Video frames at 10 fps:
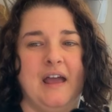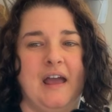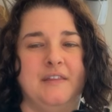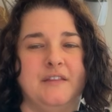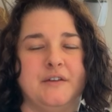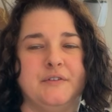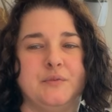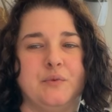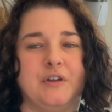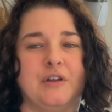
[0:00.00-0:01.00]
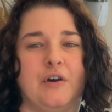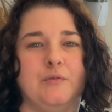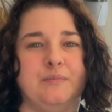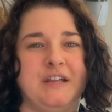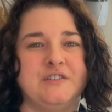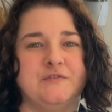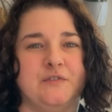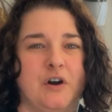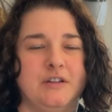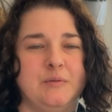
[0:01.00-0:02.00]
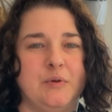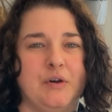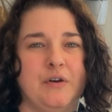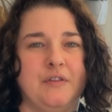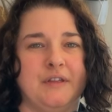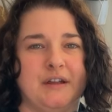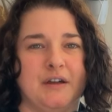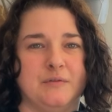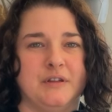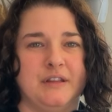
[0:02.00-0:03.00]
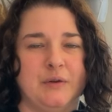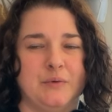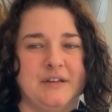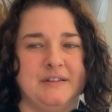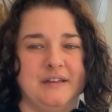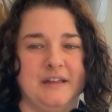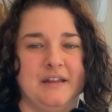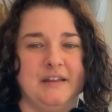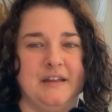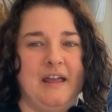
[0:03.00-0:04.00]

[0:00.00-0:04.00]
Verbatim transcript: and then there was one called beach volleyball that I really wanted to get.